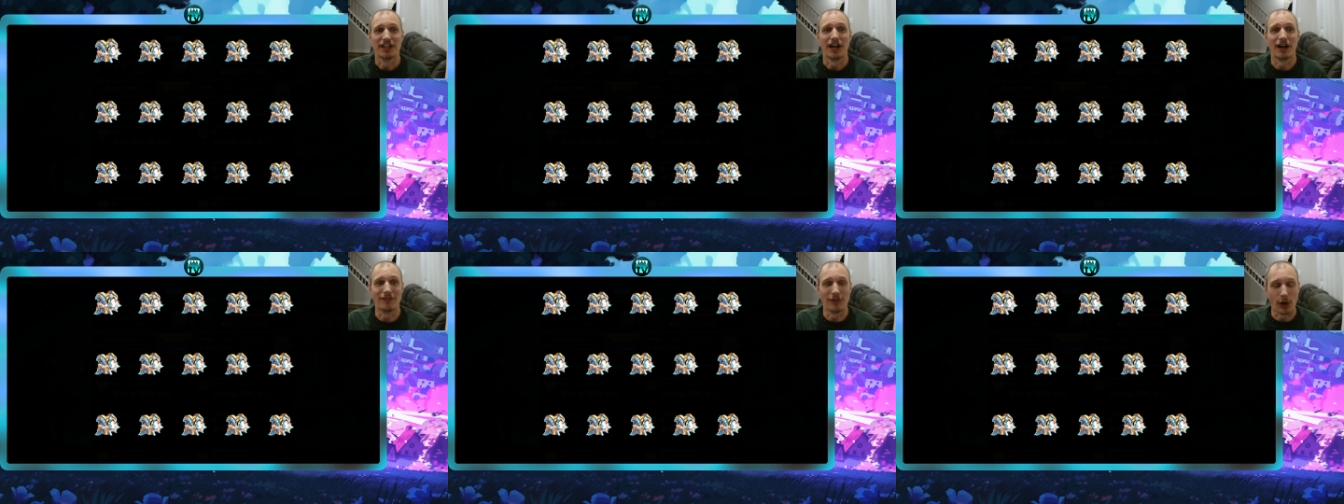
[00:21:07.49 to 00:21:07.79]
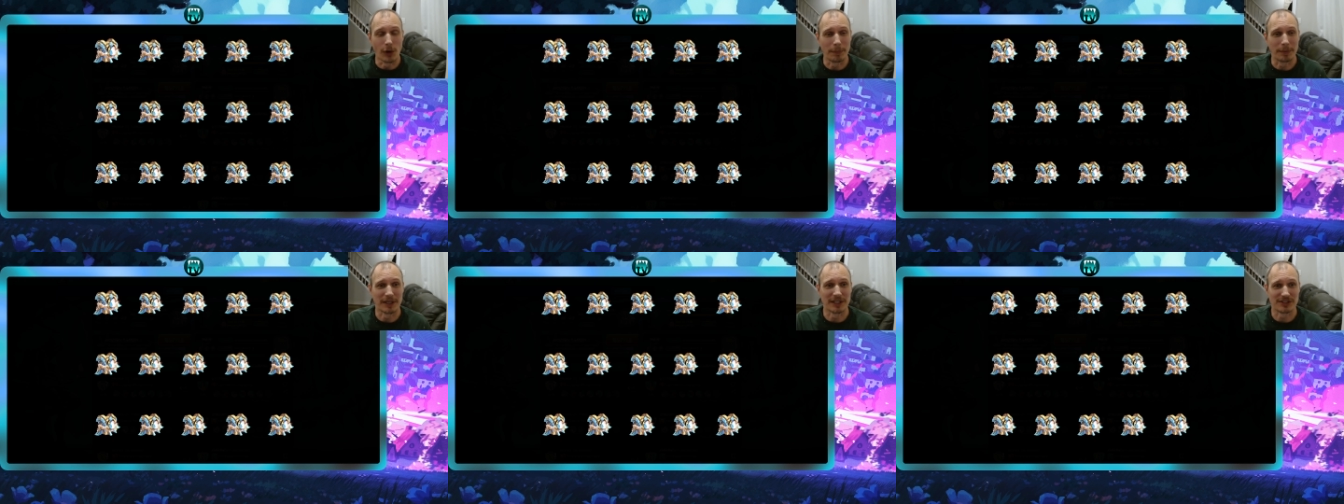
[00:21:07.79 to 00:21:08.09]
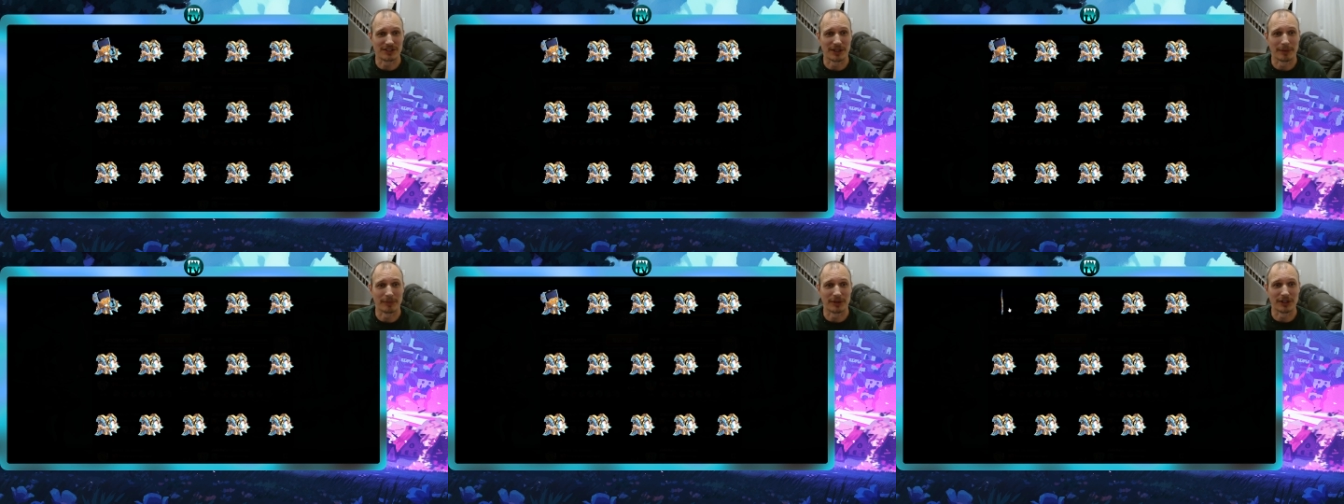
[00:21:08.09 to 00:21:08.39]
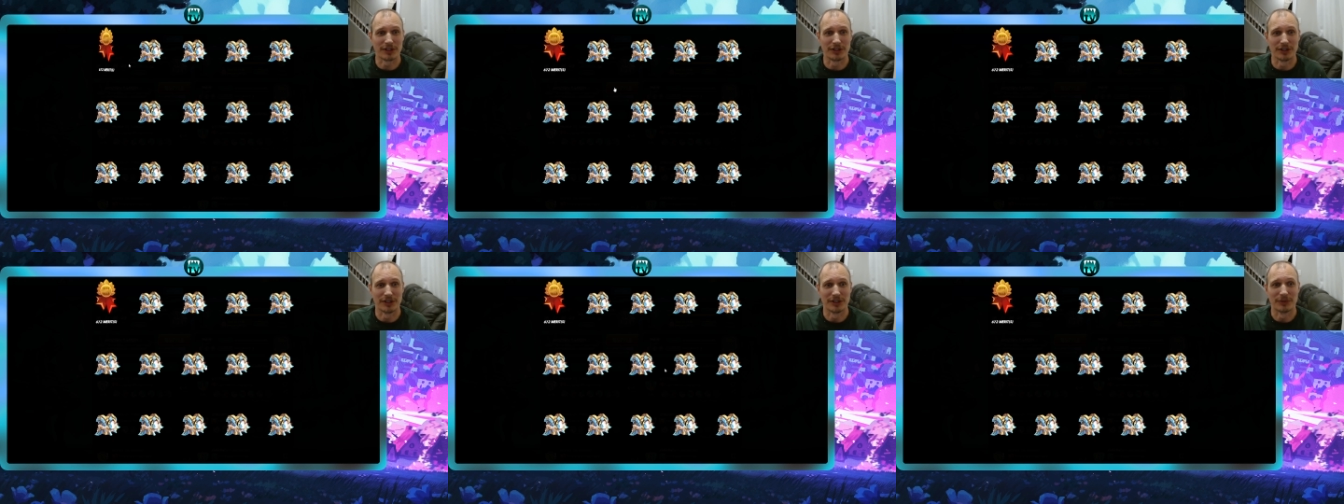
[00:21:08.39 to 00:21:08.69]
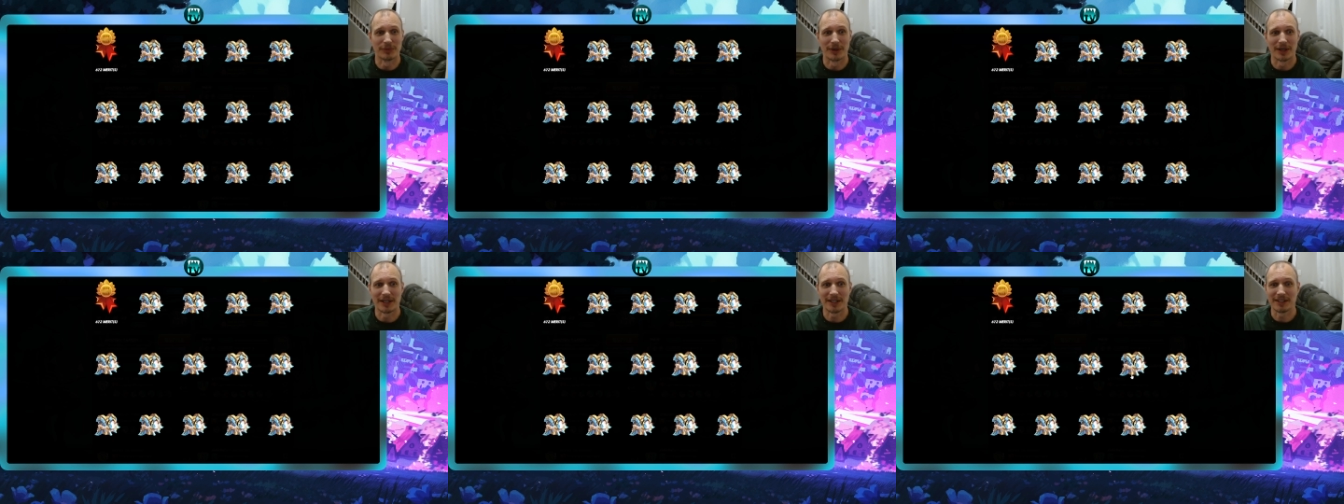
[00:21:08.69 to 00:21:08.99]
of opening something good,
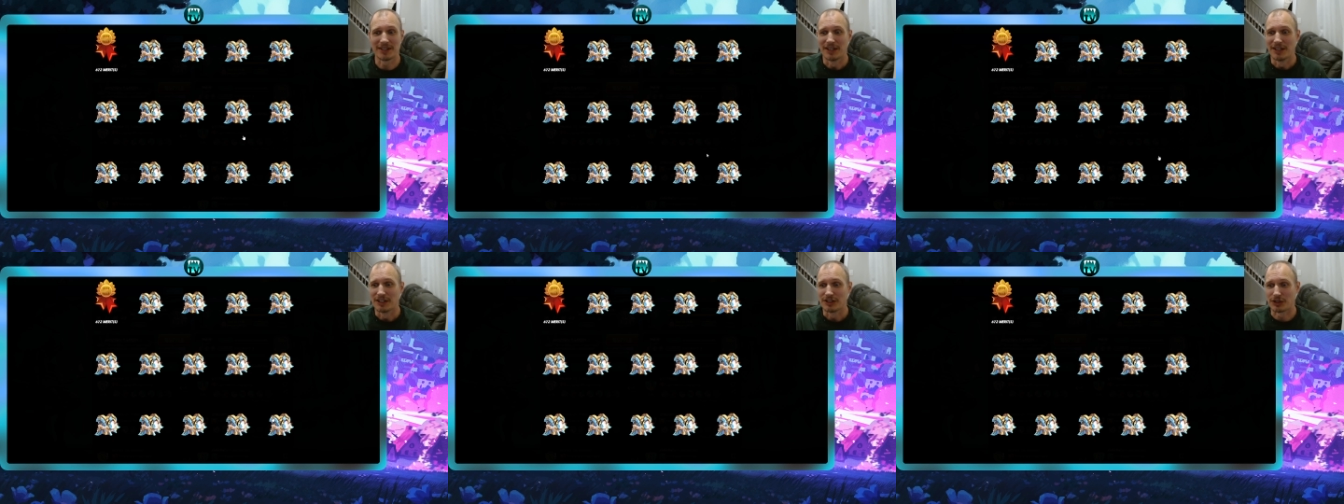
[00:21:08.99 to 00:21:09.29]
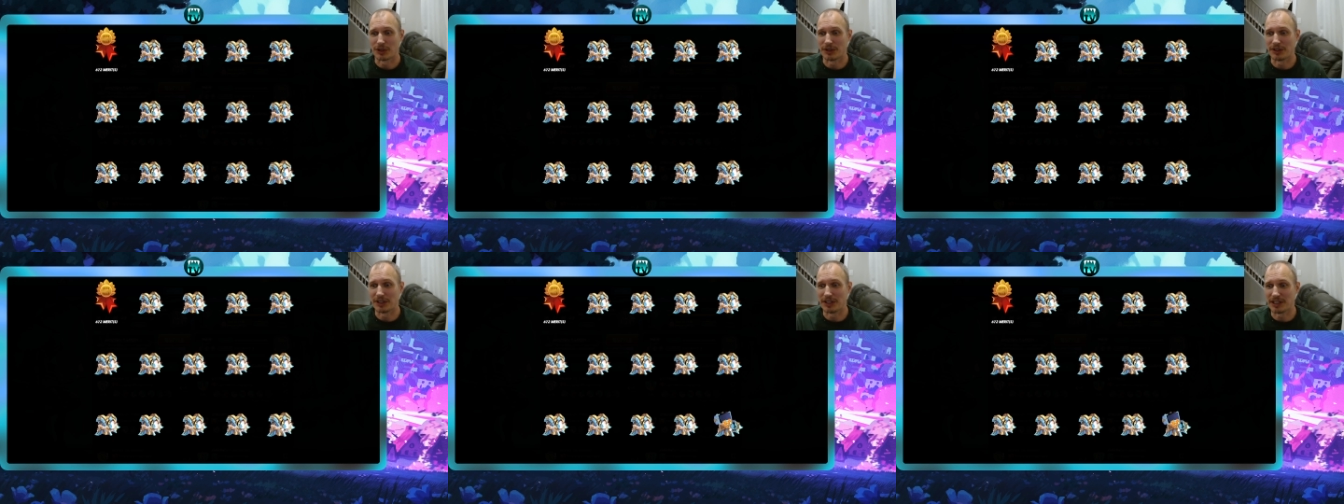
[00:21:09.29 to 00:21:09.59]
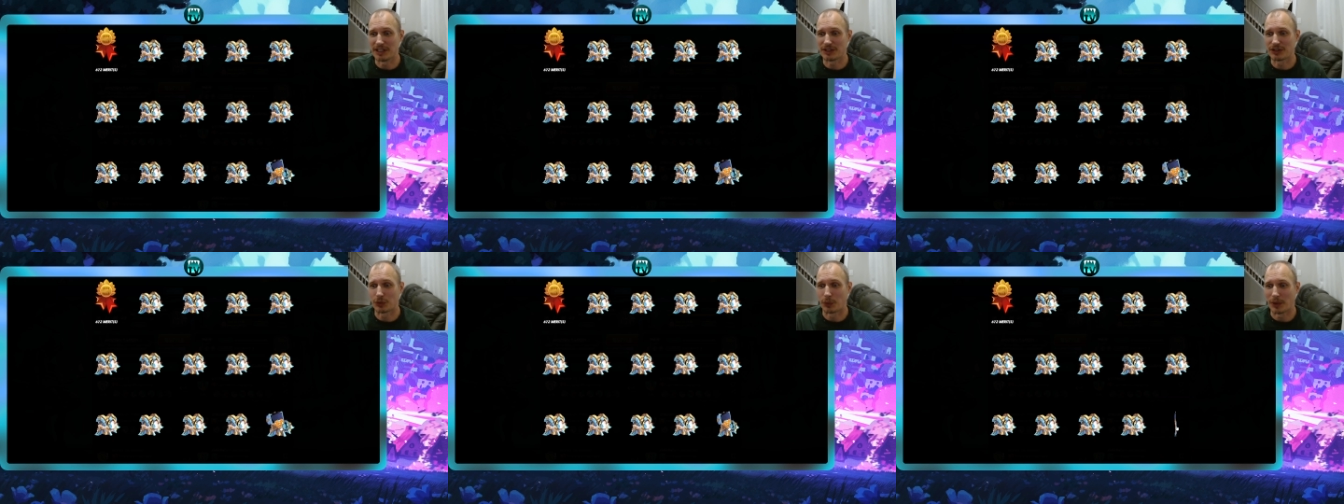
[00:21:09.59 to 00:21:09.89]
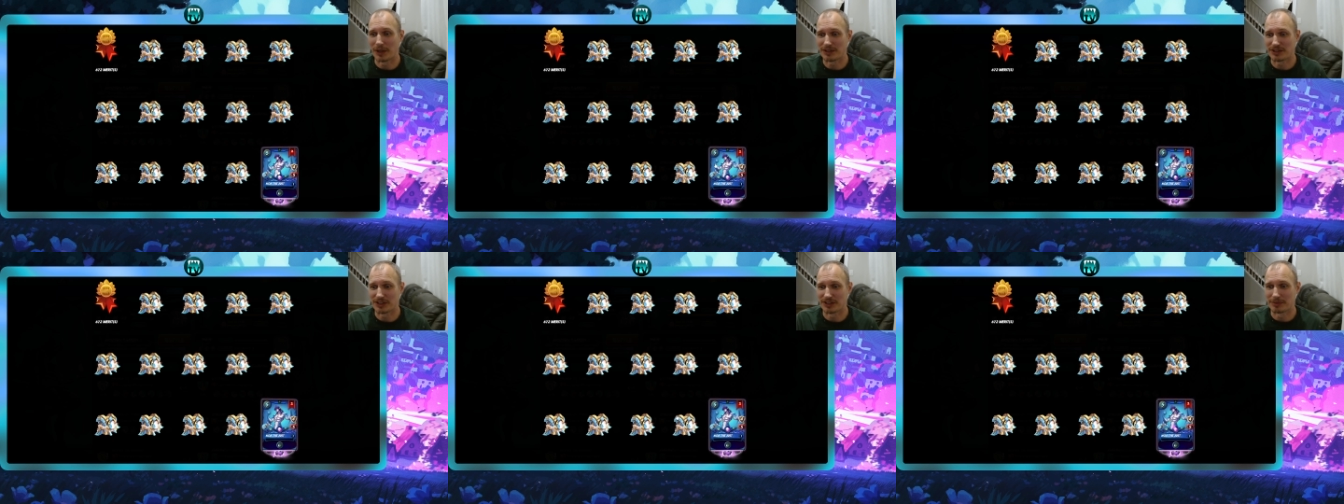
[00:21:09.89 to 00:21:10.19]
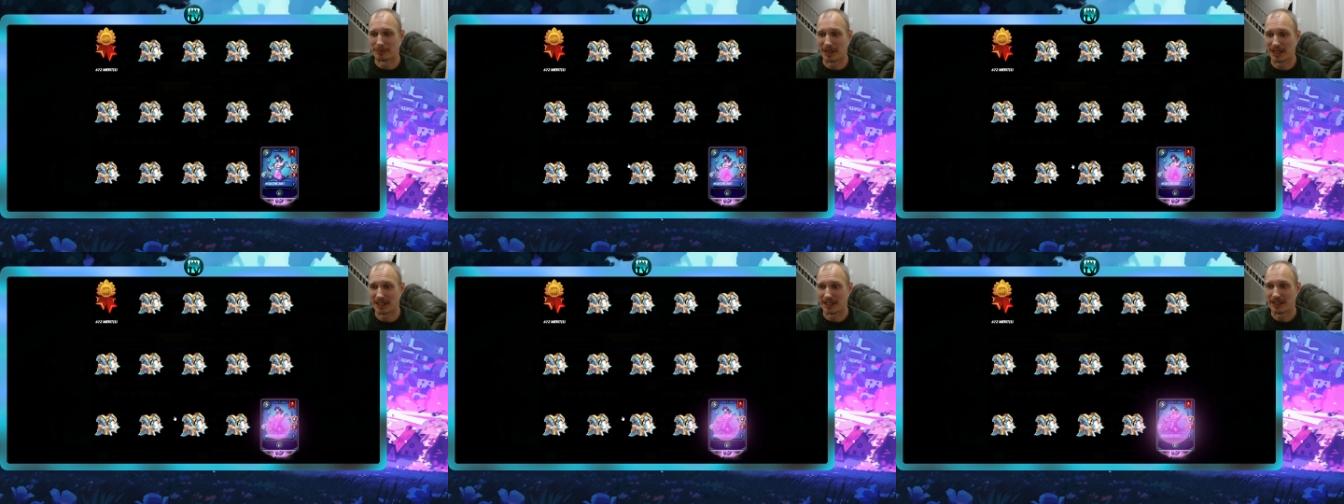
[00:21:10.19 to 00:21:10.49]
right? So you need twice as
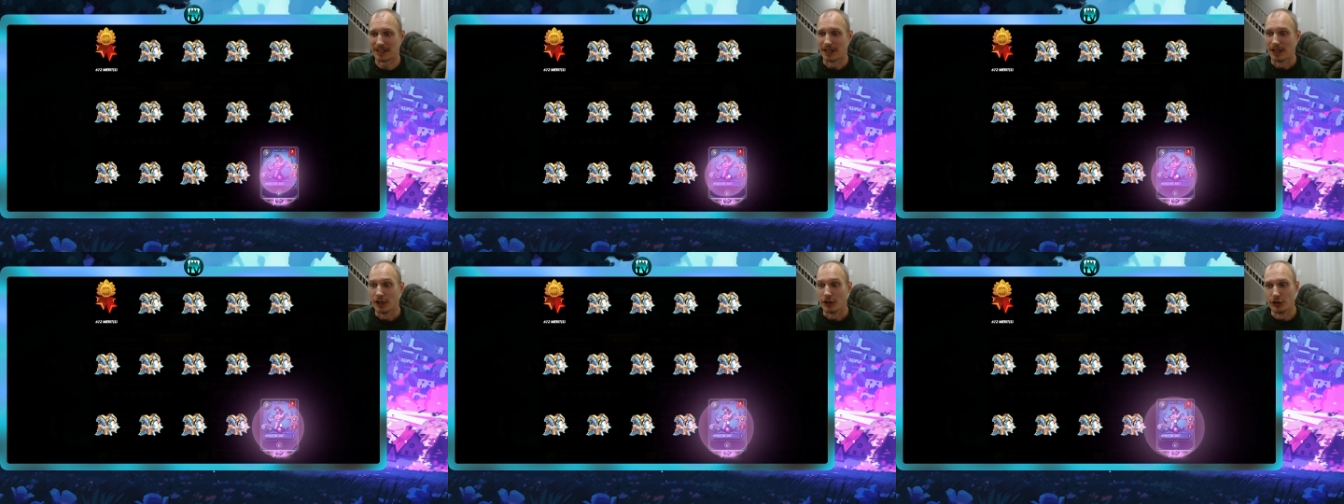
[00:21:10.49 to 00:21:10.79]
many.